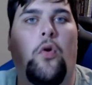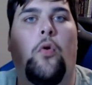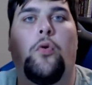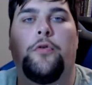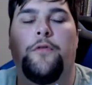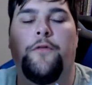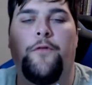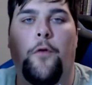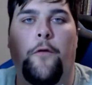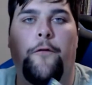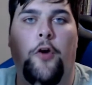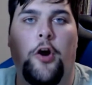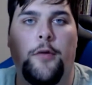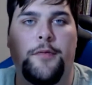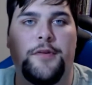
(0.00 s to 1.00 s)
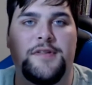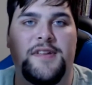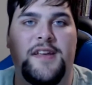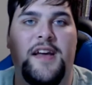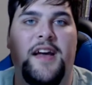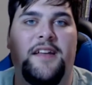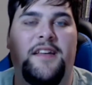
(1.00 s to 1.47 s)
order for farmers
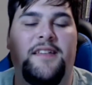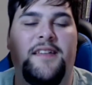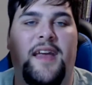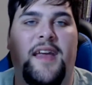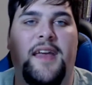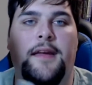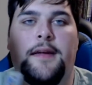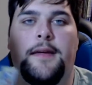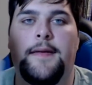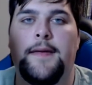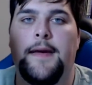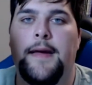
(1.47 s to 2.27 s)
to take